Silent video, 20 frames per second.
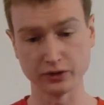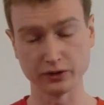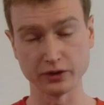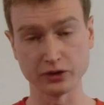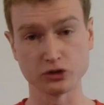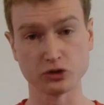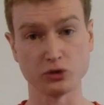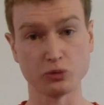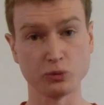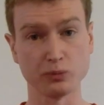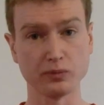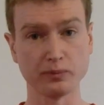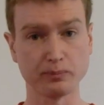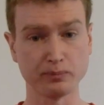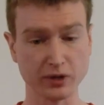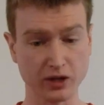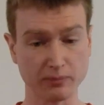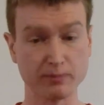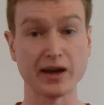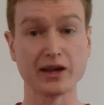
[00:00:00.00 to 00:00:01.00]
this will
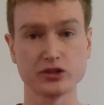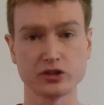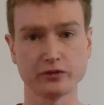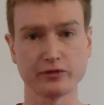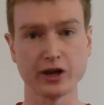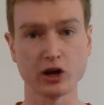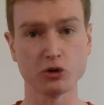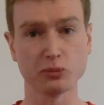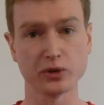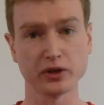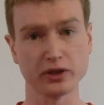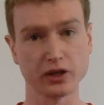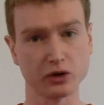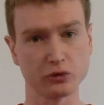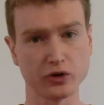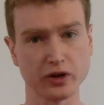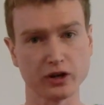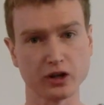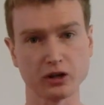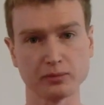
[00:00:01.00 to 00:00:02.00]
be a massive help in the
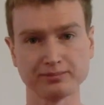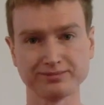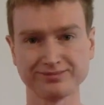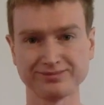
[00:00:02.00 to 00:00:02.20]
arena.